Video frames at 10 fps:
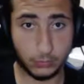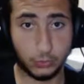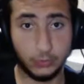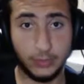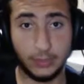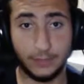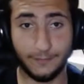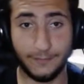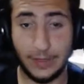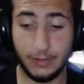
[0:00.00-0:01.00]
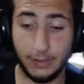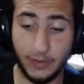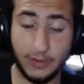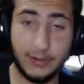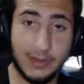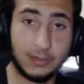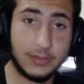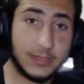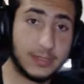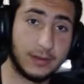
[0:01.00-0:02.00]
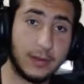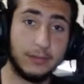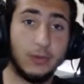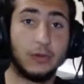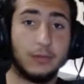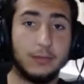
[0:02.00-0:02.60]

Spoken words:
doing very, very well on Instagram.